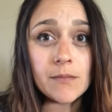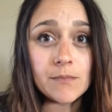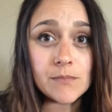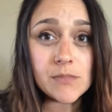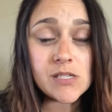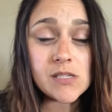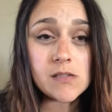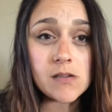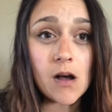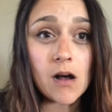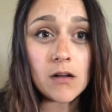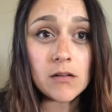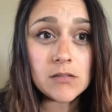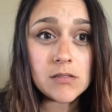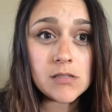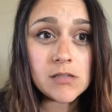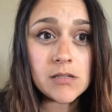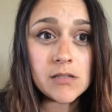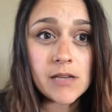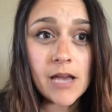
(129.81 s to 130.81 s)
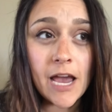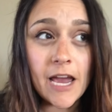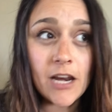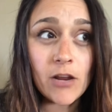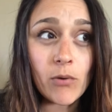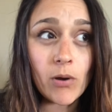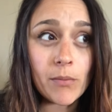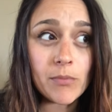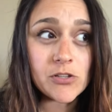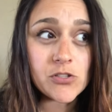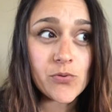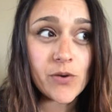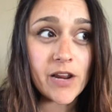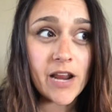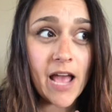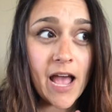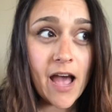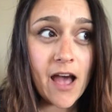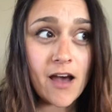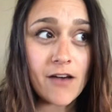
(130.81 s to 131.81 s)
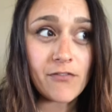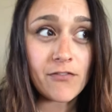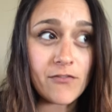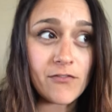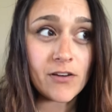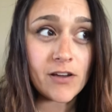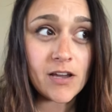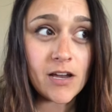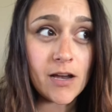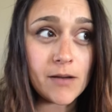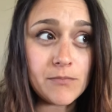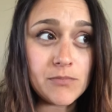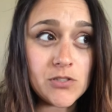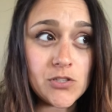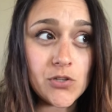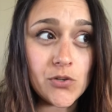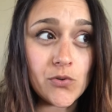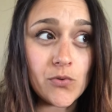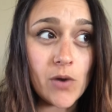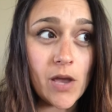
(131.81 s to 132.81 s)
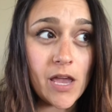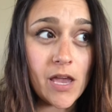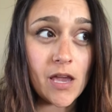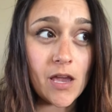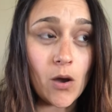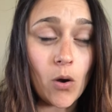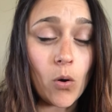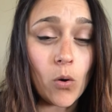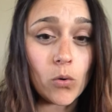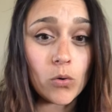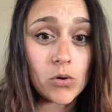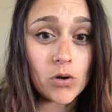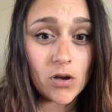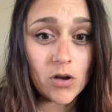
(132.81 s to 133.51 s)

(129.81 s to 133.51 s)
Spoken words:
salt, anywhere between a half of a cup to a whole